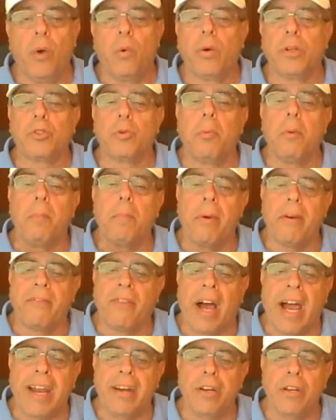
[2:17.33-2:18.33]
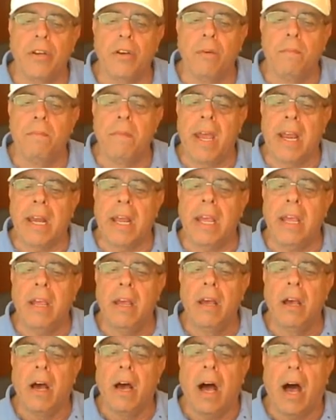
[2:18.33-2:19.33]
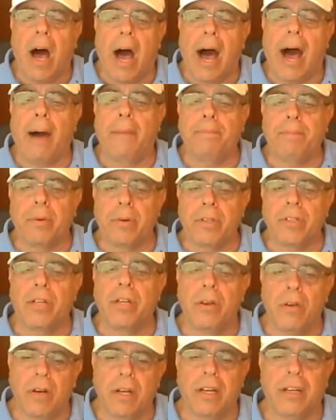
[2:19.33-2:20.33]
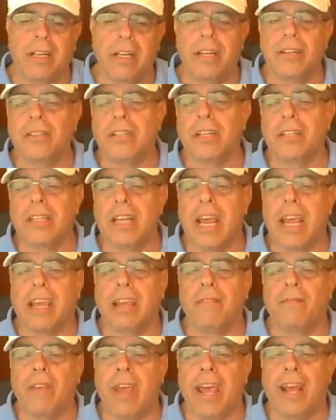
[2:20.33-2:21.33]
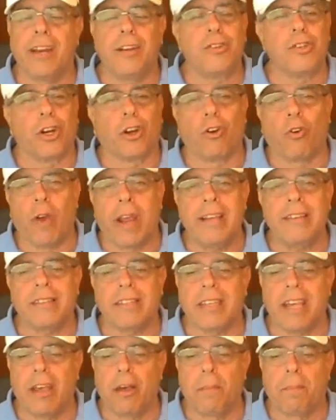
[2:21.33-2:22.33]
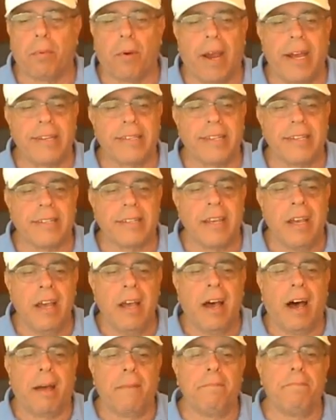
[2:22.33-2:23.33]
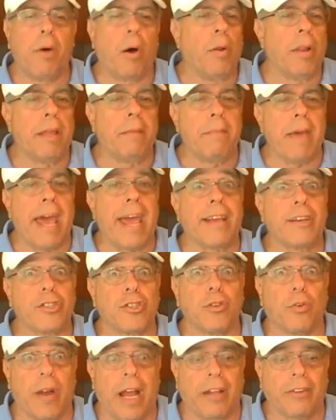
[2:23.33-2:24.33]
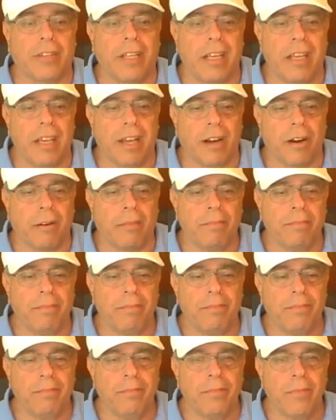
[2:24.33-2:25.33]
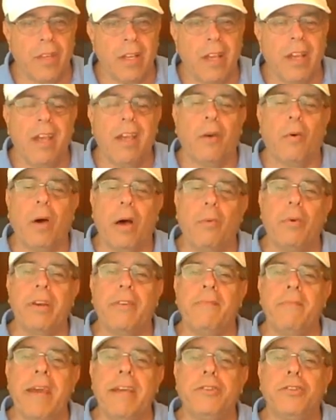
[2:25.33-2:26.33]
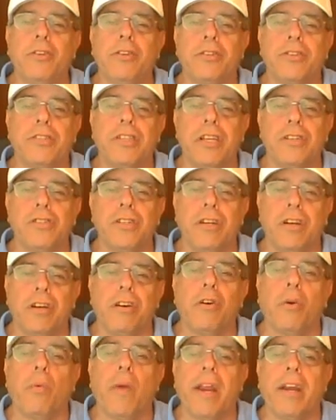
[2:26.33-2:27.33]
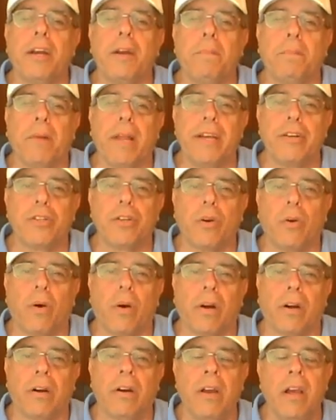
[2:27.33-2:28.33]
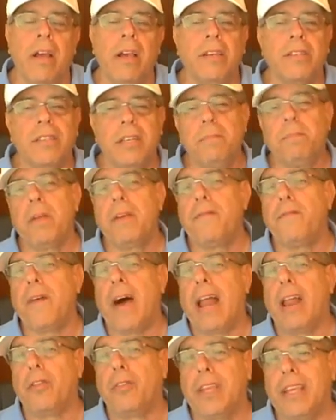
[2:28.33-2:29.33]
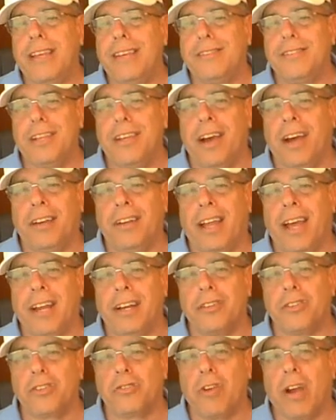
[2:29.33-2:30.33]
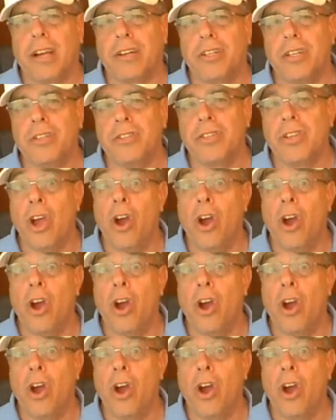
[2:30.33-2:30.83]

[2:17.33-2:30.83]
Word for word: which will provide you many opportunities to take advantage of great sale prices on bowling bags throughout the year. Well, when you've made your decision and you're ready to place your order, simply follow the easy online instructions